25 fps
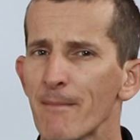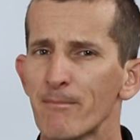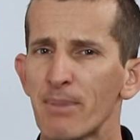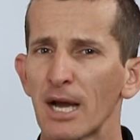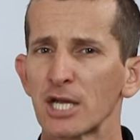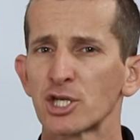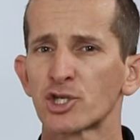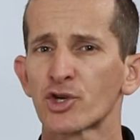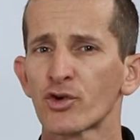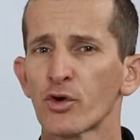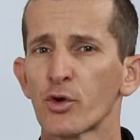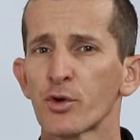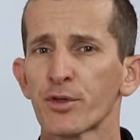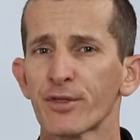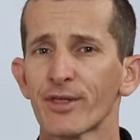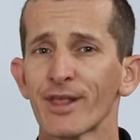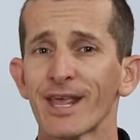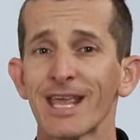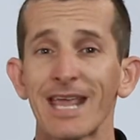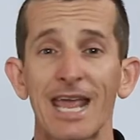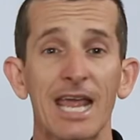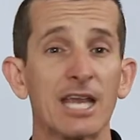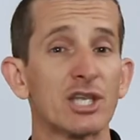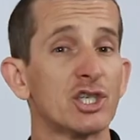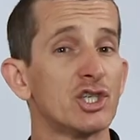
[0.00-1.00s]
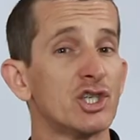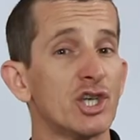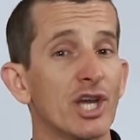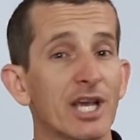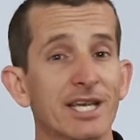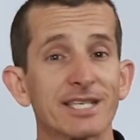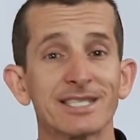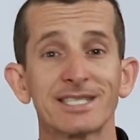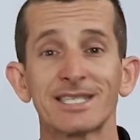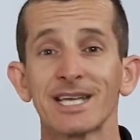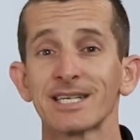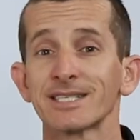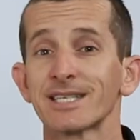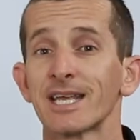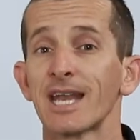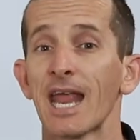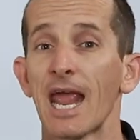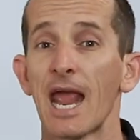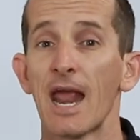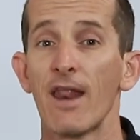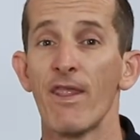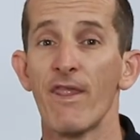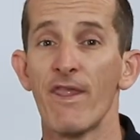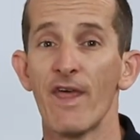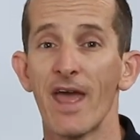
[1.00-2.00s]
But truthfully, it just doesn't
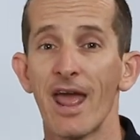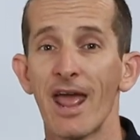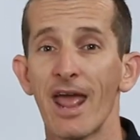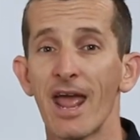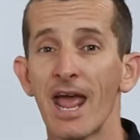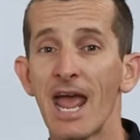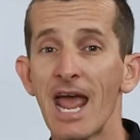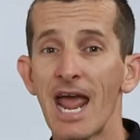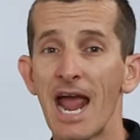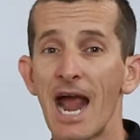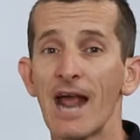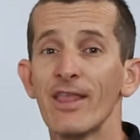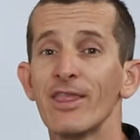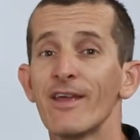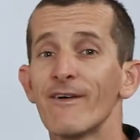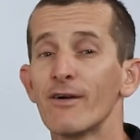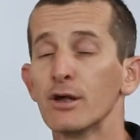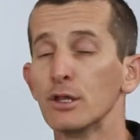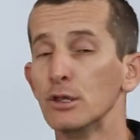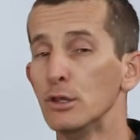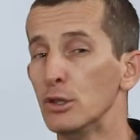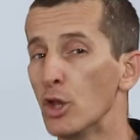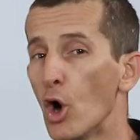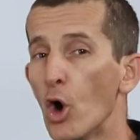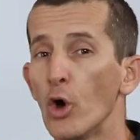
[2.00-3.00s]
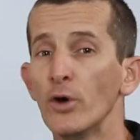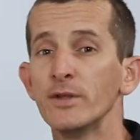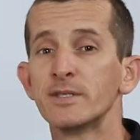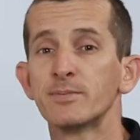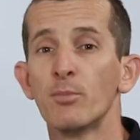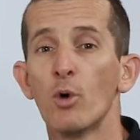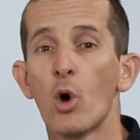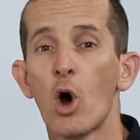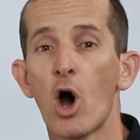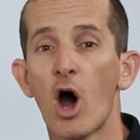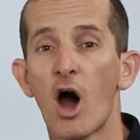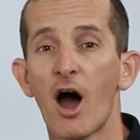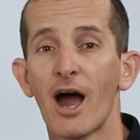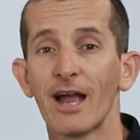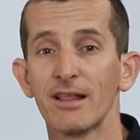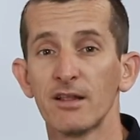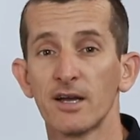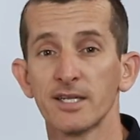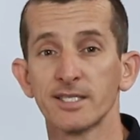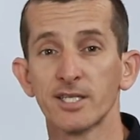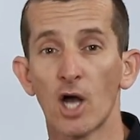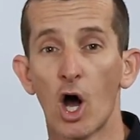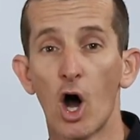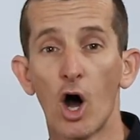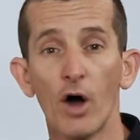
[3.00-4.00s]
end there, and there are loads more
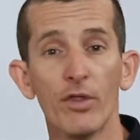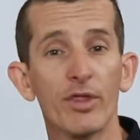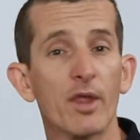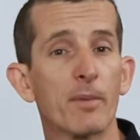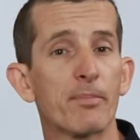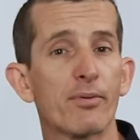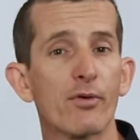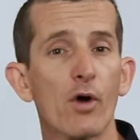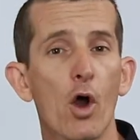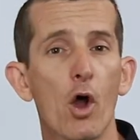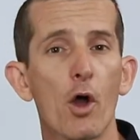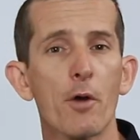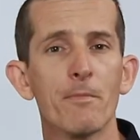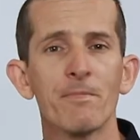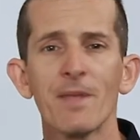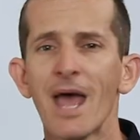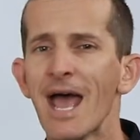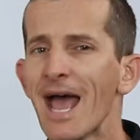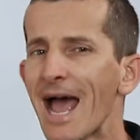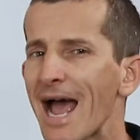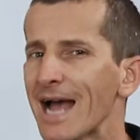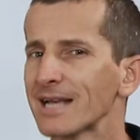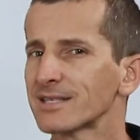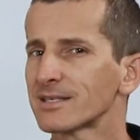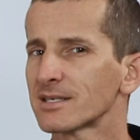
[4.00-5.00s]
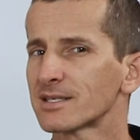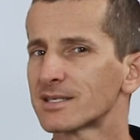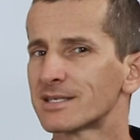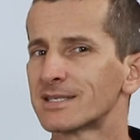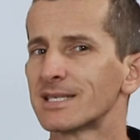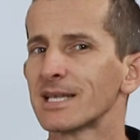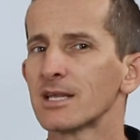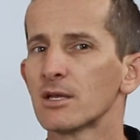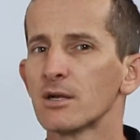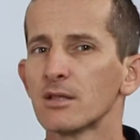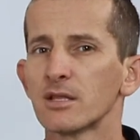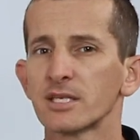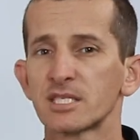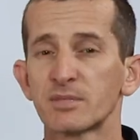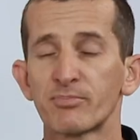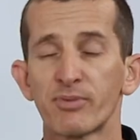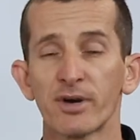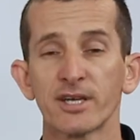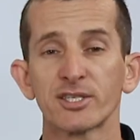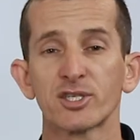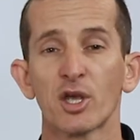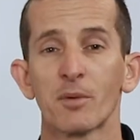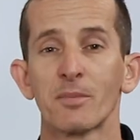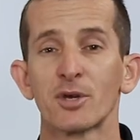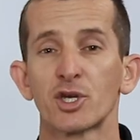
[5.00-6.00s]
highlights on the Pro as a single
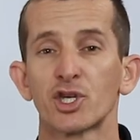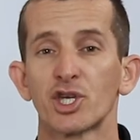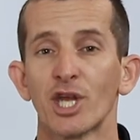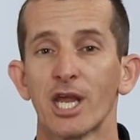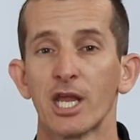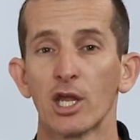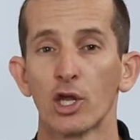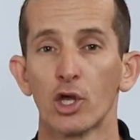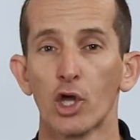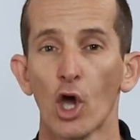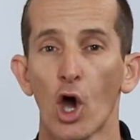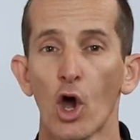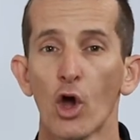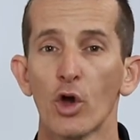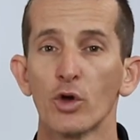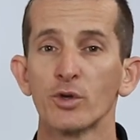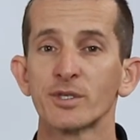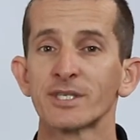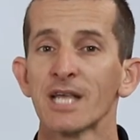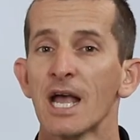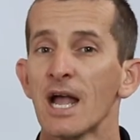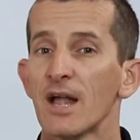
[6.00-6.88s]
espresso machine goes